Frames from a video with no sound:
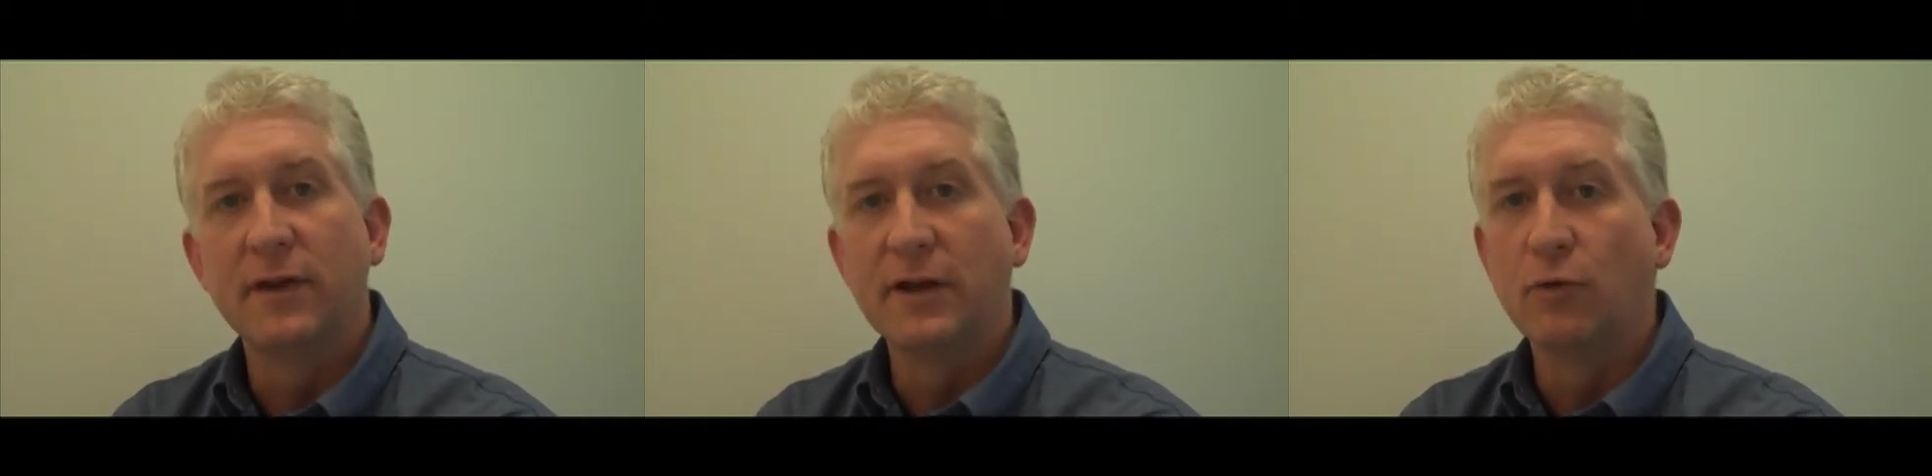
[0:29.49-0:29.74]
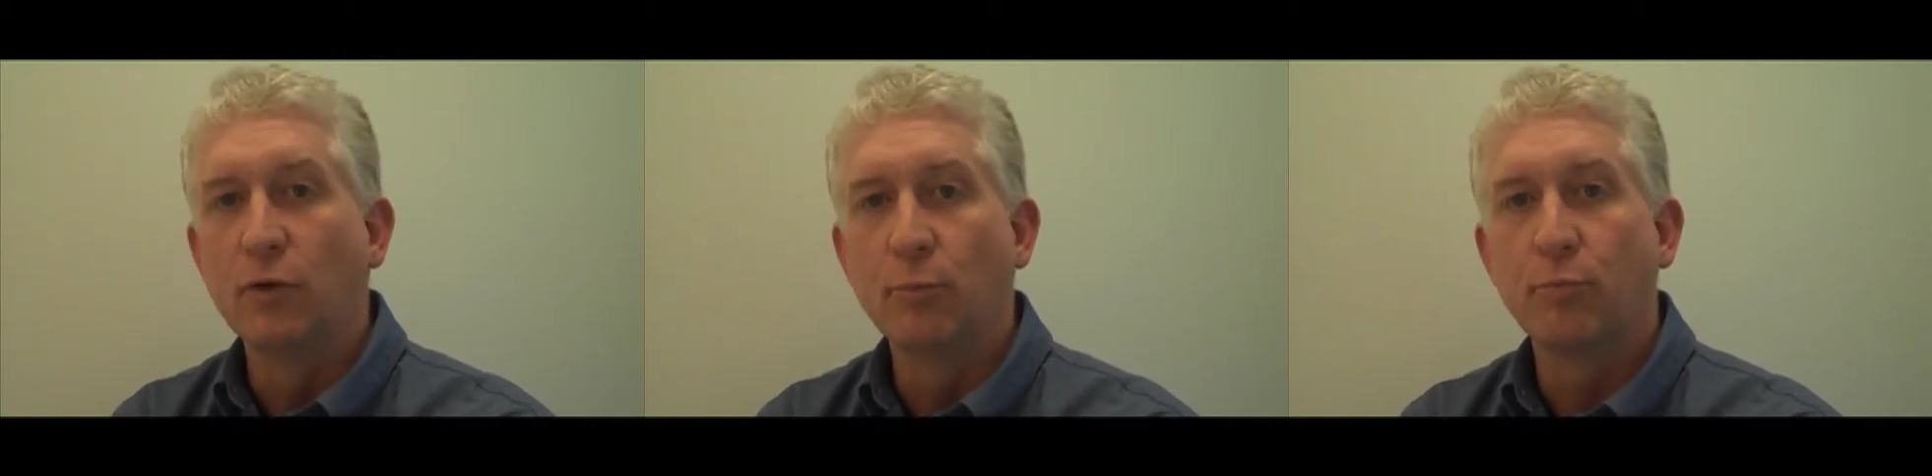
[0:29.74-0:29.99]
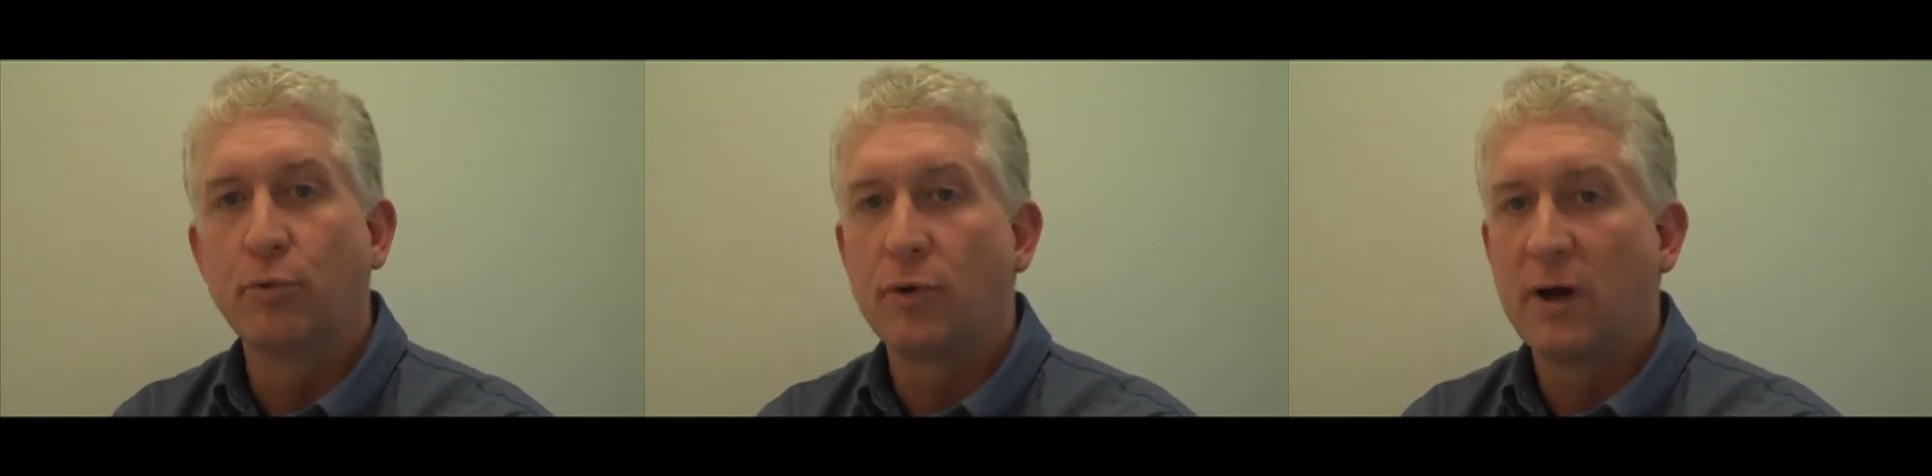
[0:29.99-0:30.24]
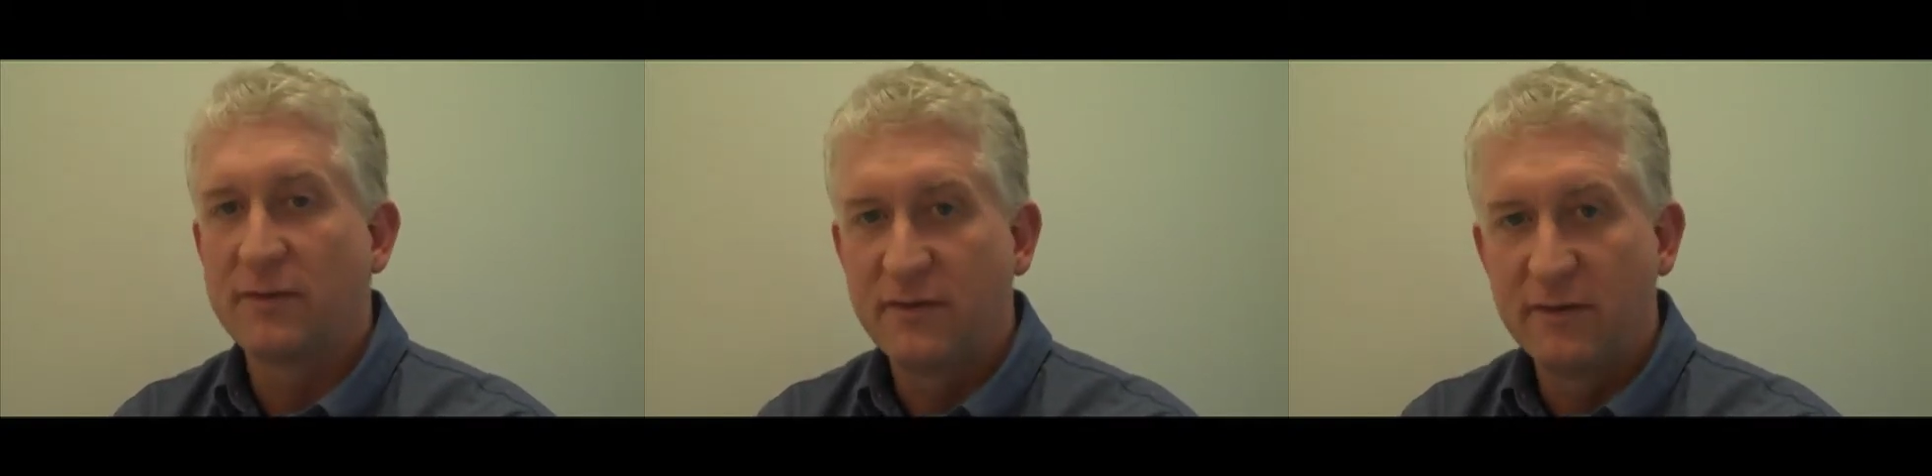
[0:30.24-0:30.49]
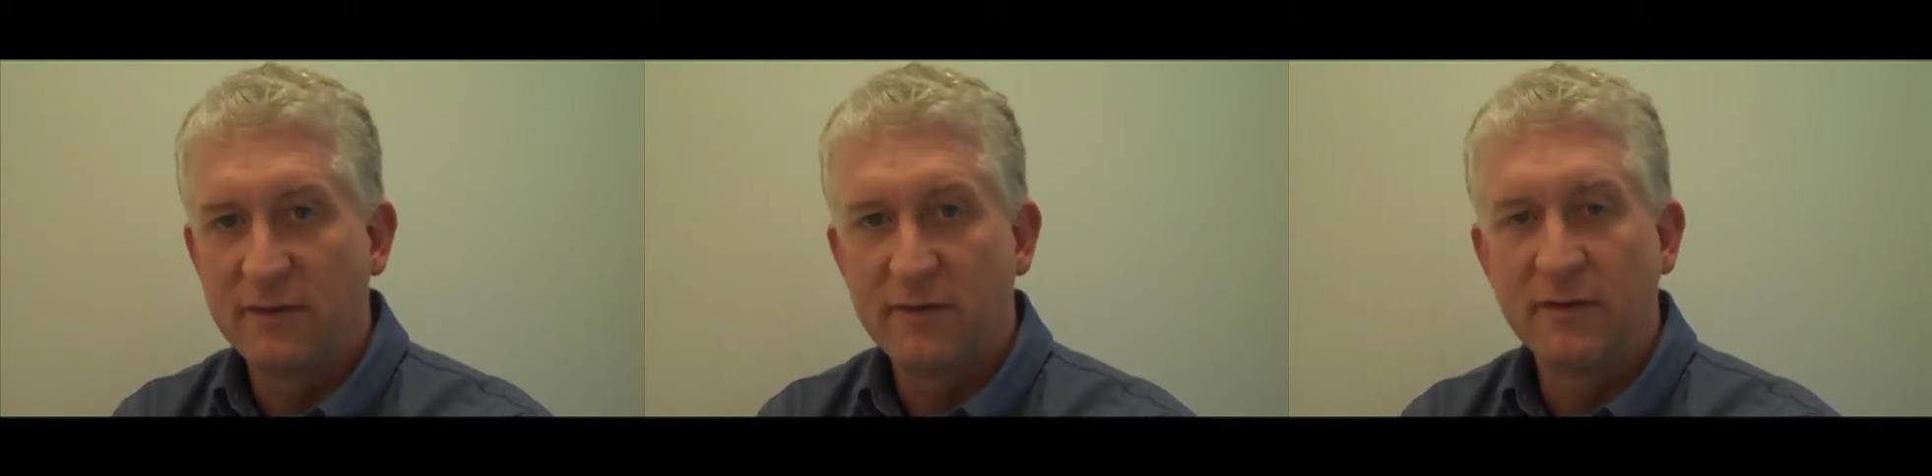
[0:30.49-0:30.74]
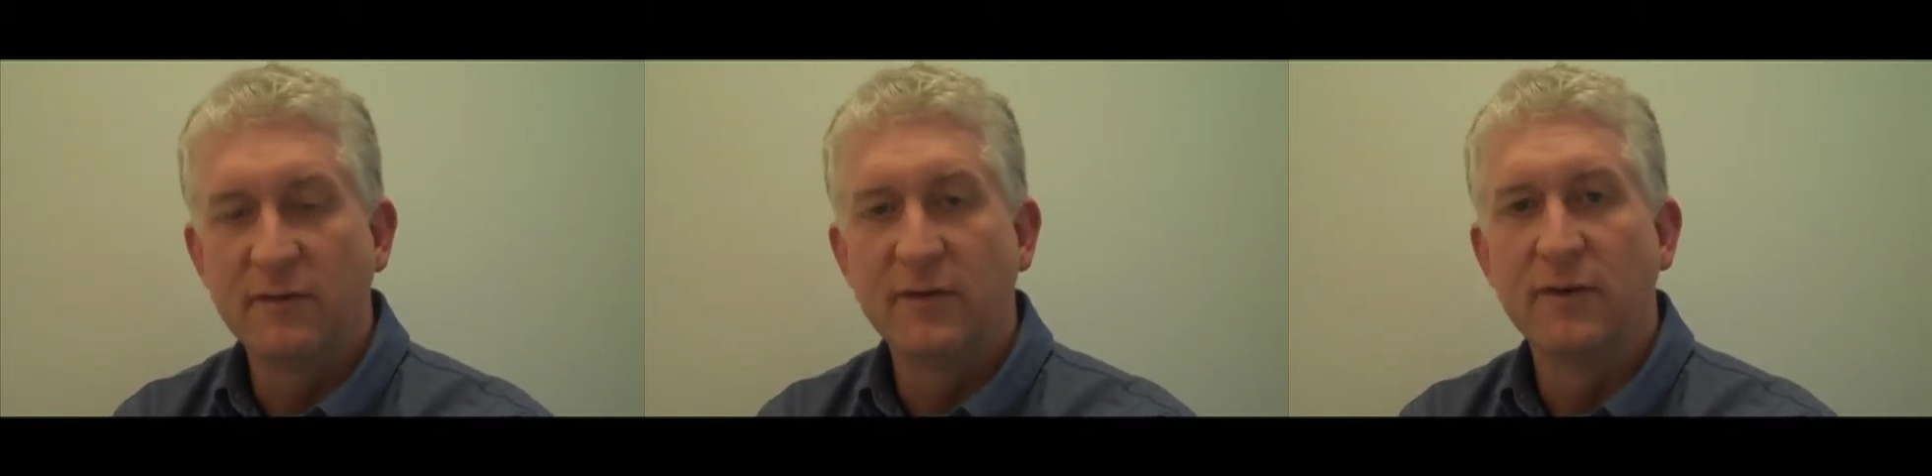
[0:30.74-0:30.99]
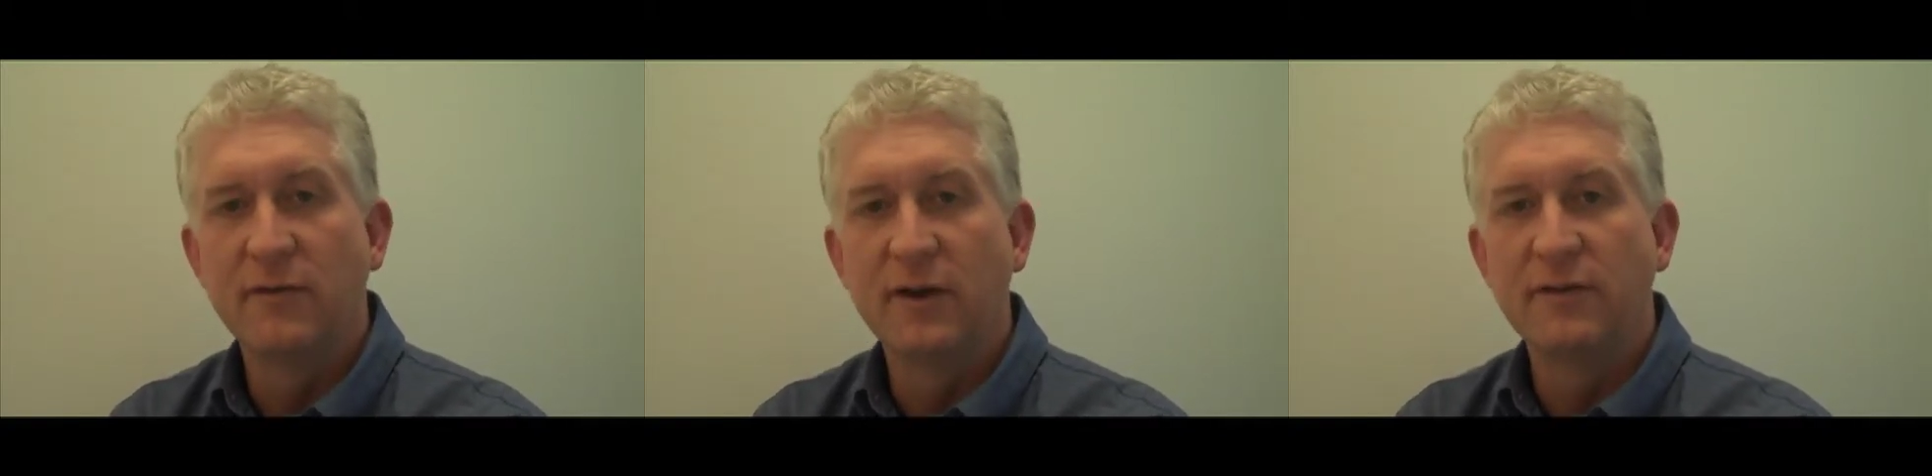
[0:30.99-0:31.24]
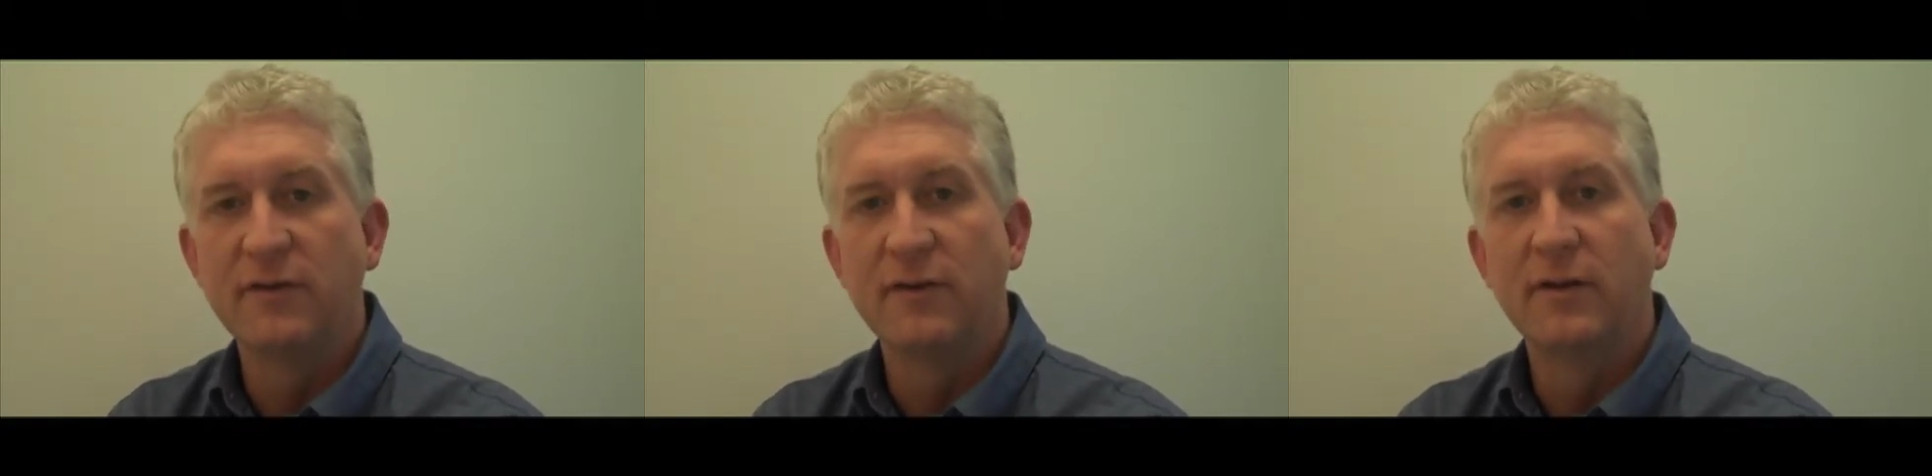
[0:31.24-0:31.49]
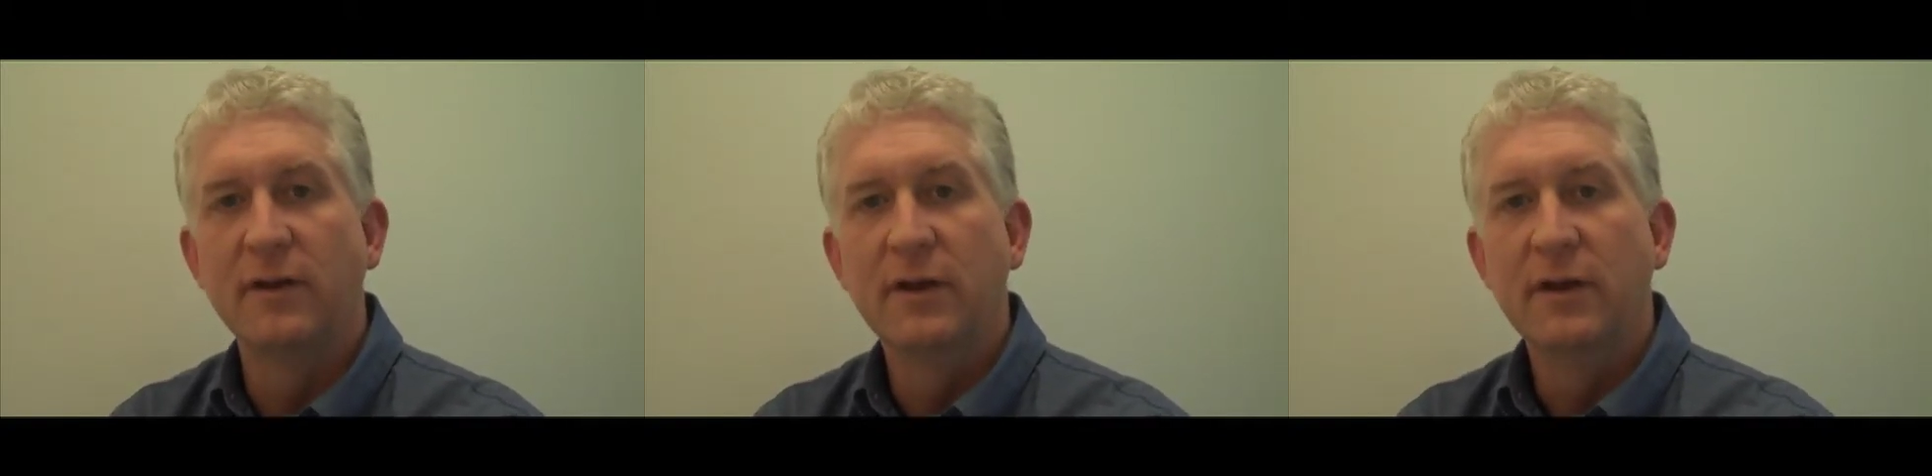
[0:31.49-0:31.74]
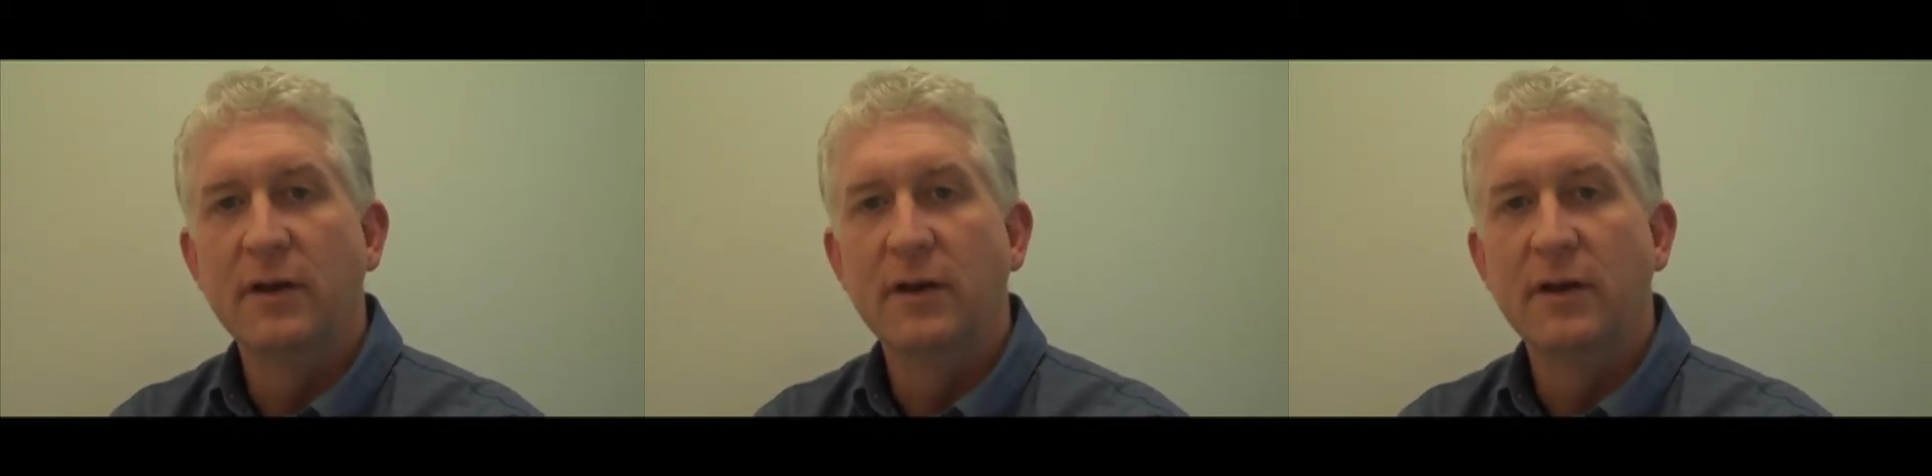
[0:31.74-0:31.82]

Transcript: the group process of innovation,